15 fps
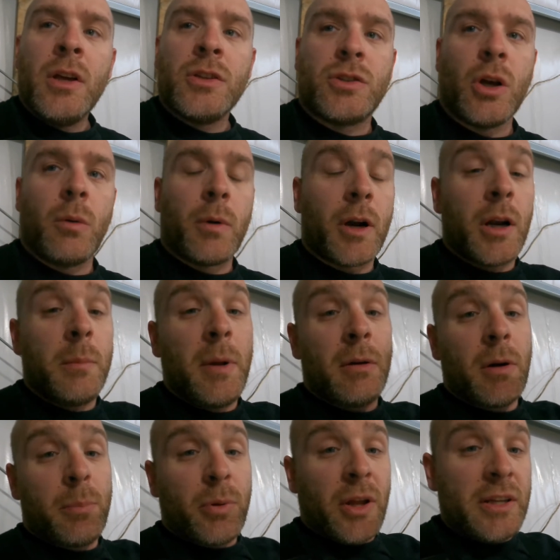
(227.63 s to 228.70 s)
so we're gonna be
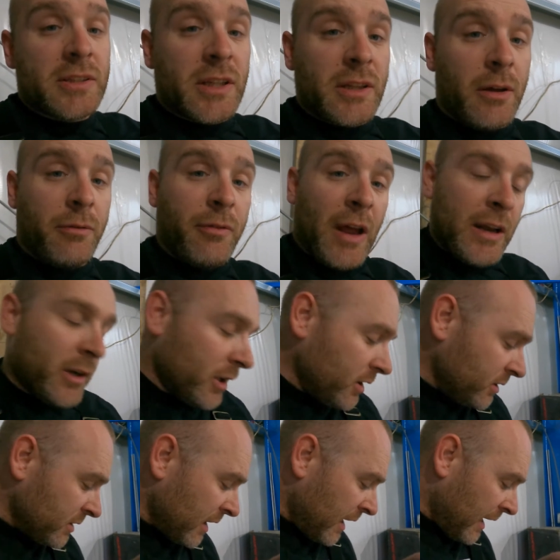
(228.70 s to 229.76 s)
replacing the
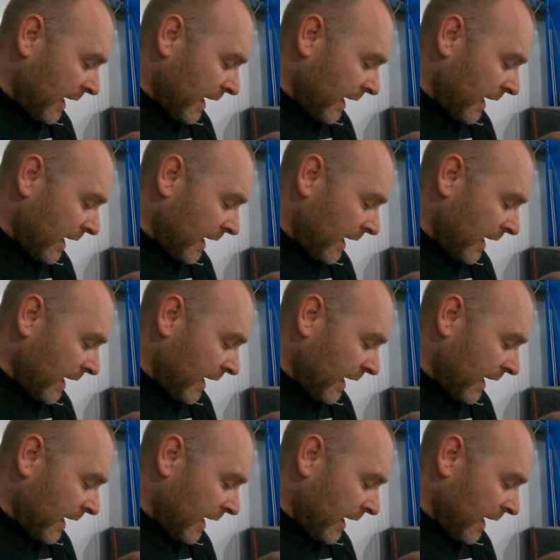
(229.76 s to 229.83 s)
fenders,